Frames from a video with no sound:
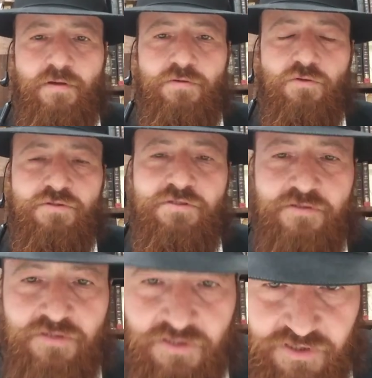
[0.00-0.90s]
And you'll
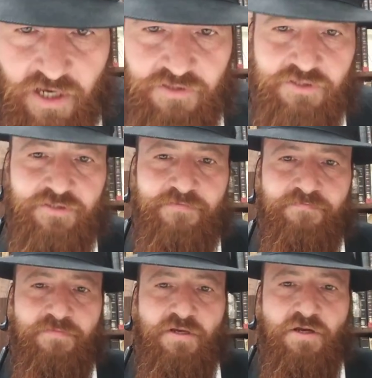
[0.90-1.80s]
see success.
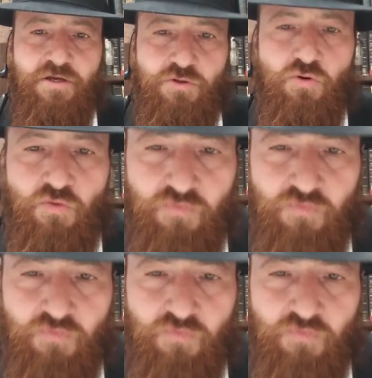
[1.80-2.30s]
And you'll